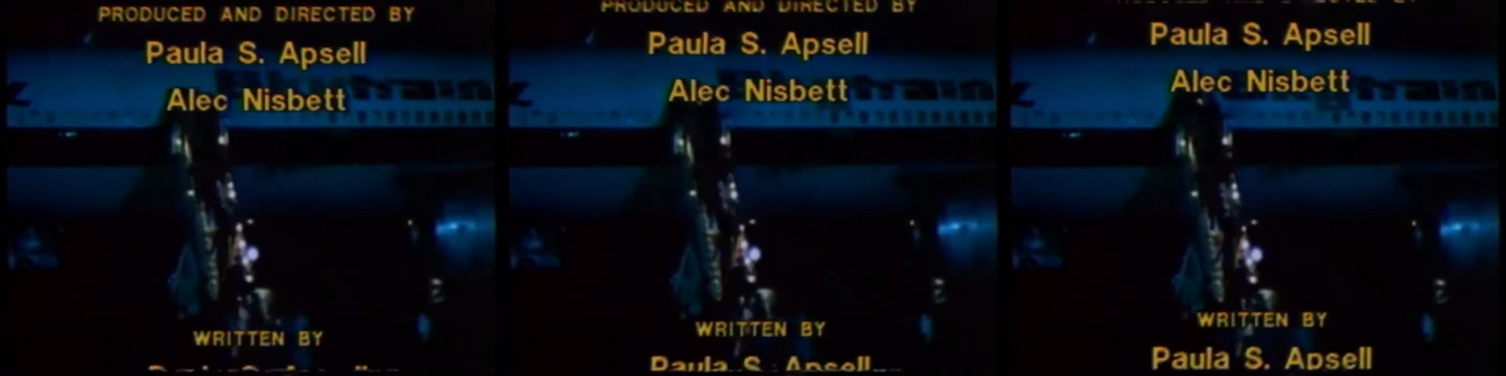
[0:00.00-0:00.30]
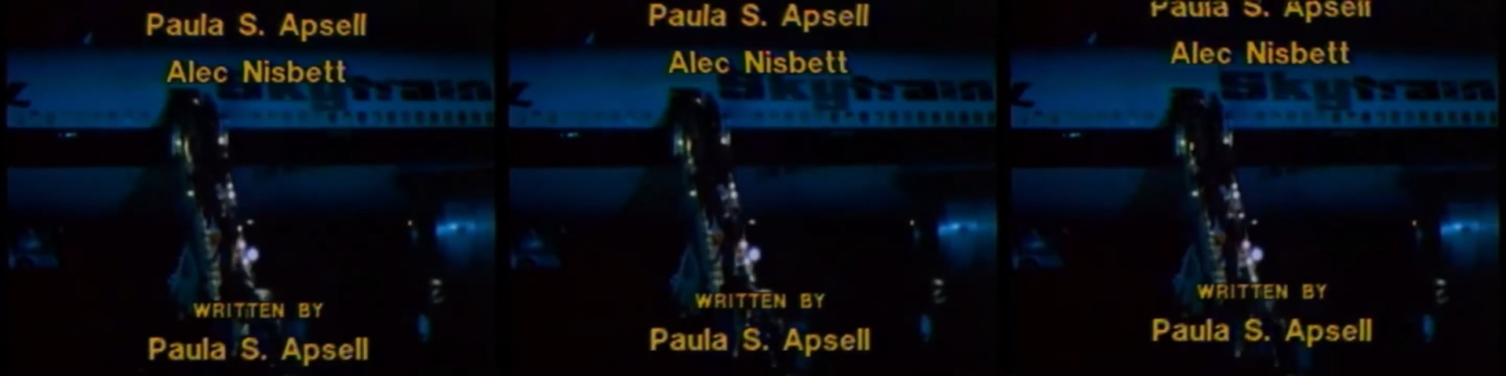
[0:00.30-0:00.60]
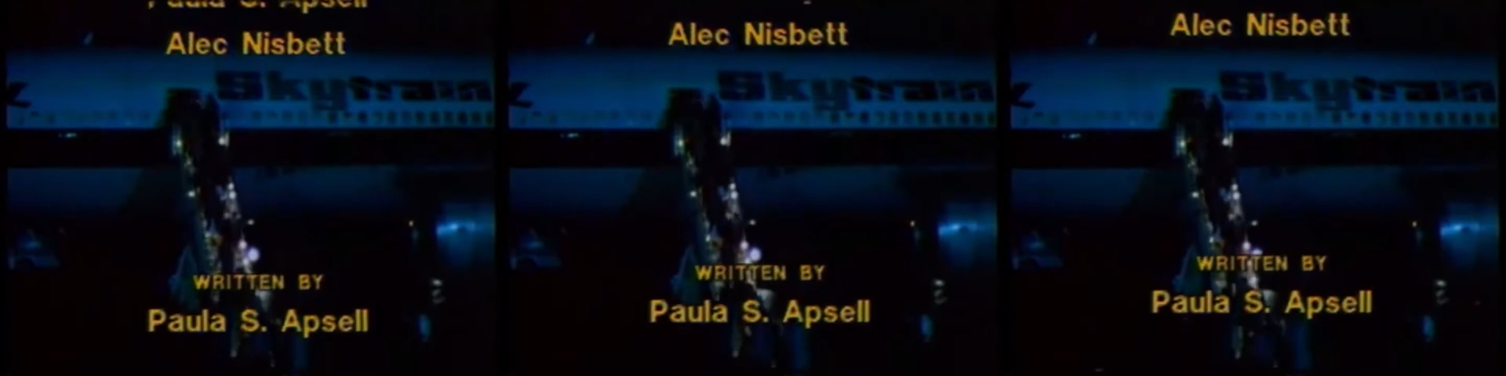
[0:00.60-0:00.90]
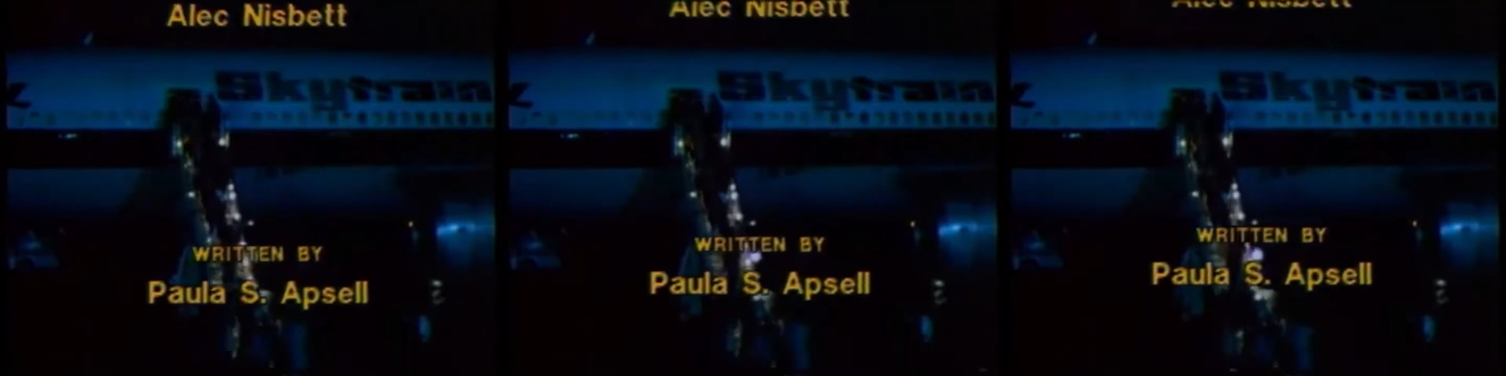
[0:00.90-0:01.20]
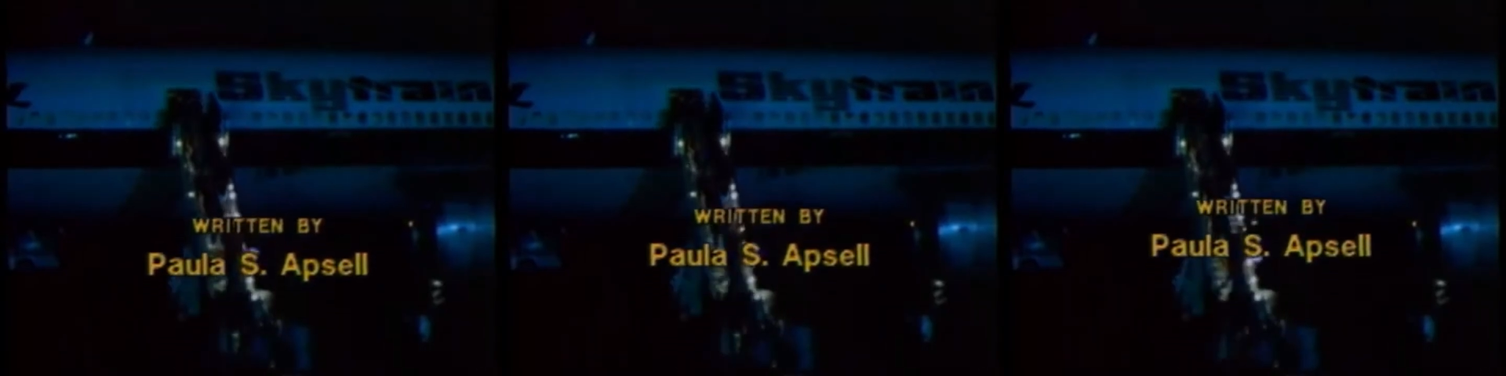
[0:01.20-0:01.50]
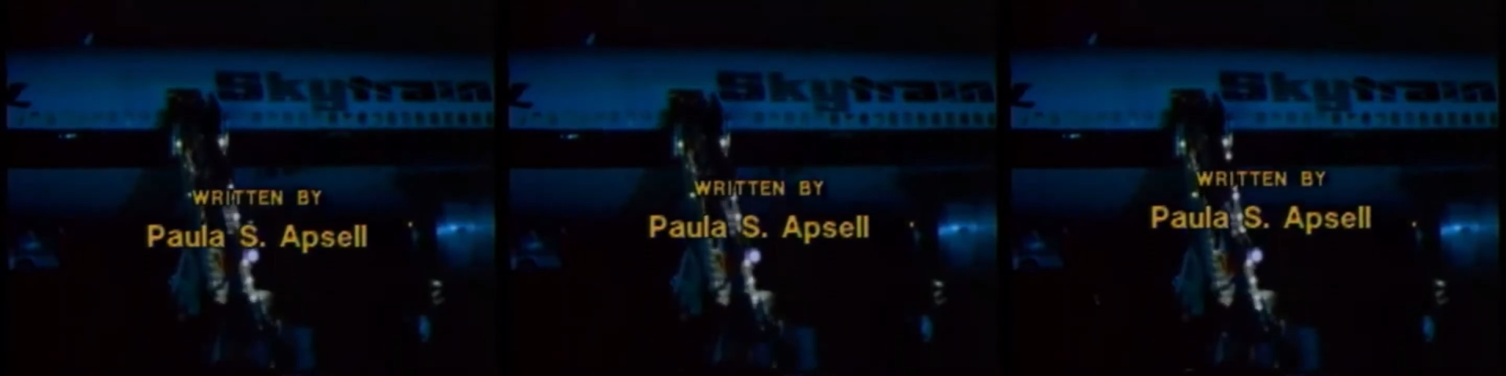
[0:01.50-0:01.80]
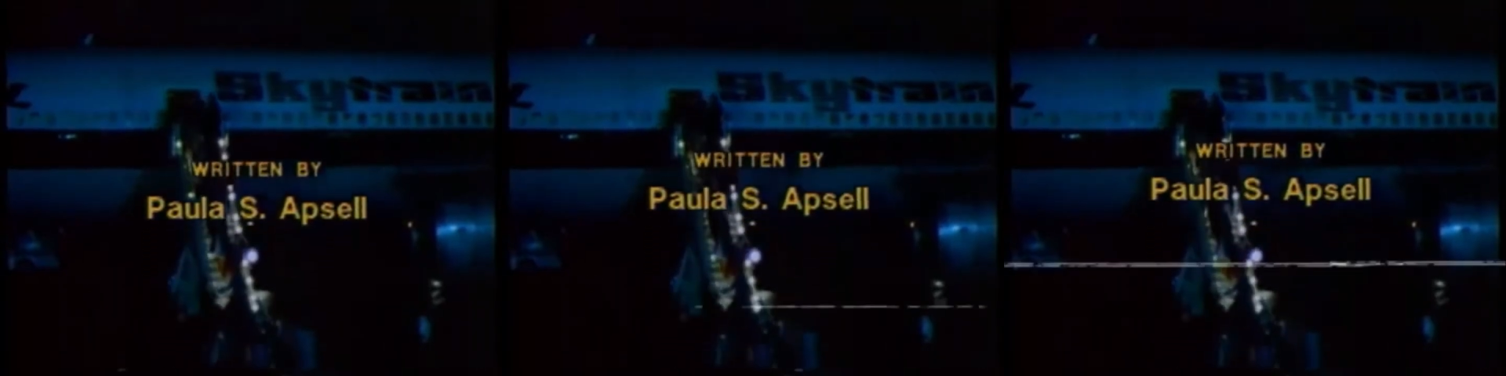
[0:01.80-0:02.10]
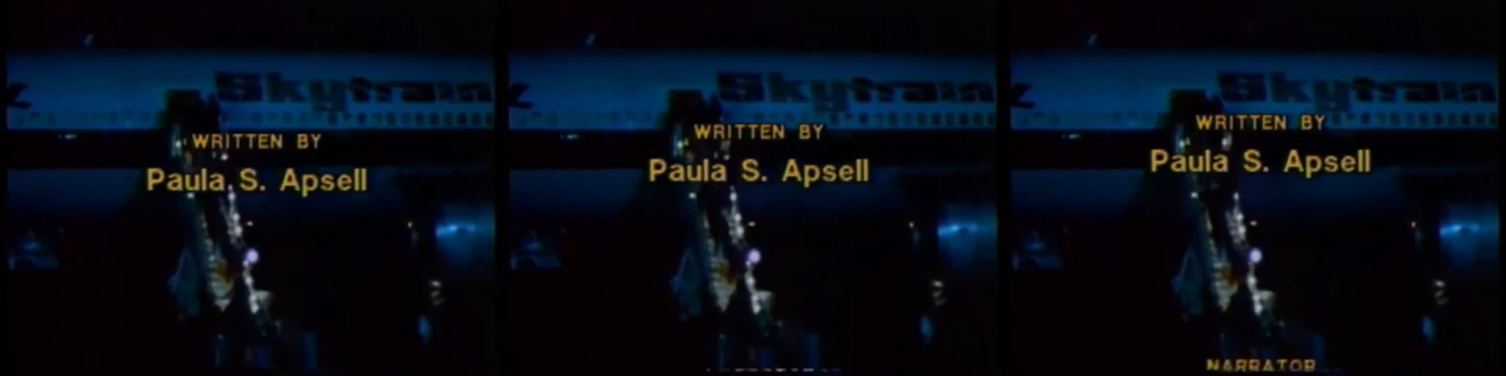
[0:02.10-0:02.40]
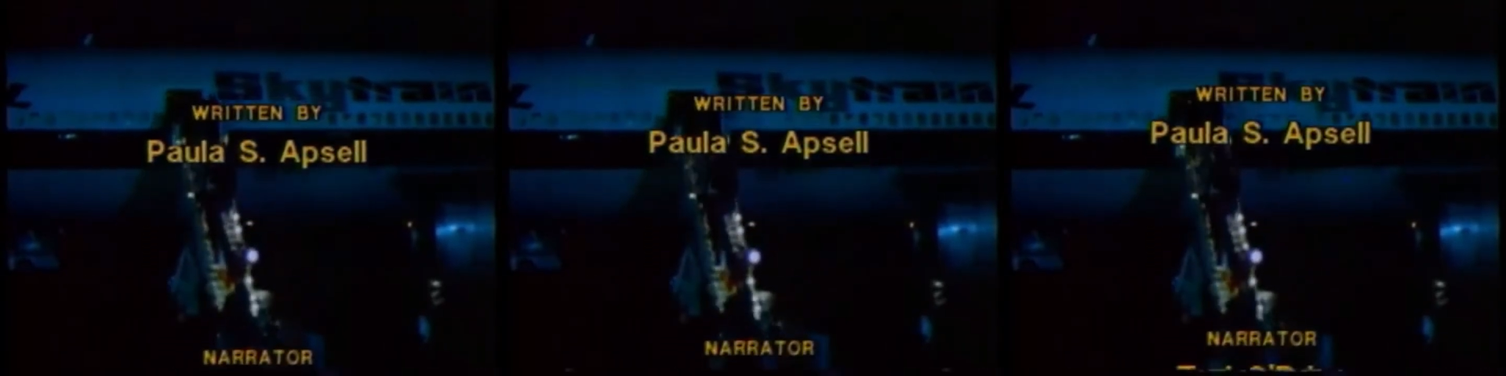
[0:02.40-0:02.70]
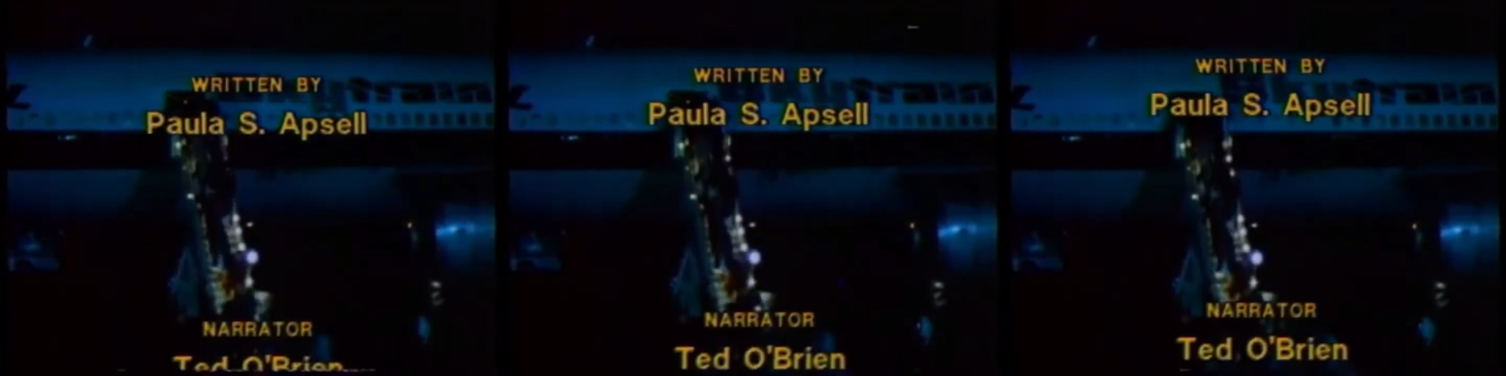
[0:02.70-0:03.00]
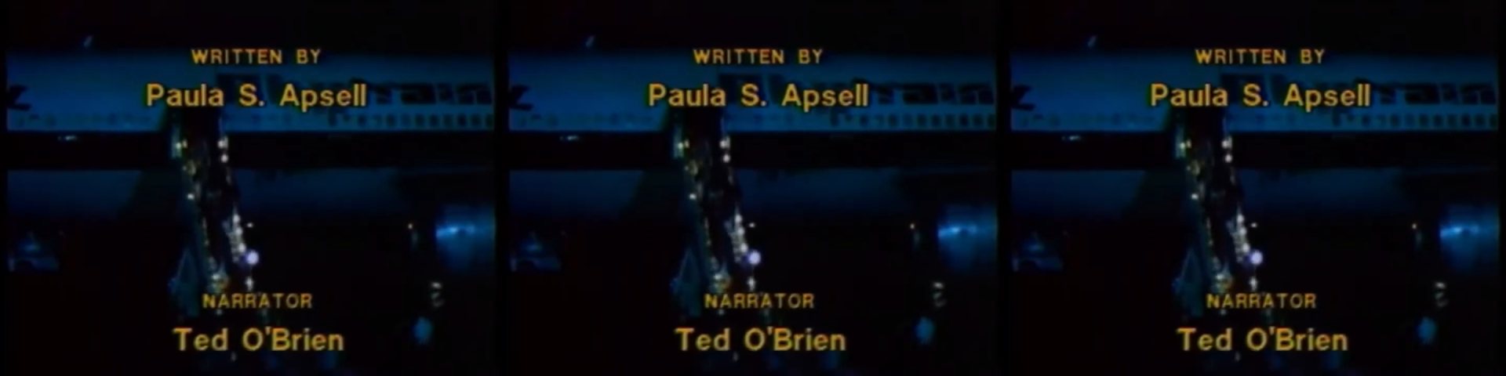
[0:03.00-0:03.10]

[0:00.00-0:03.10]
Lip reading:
No face is visible, so there are no lips to read.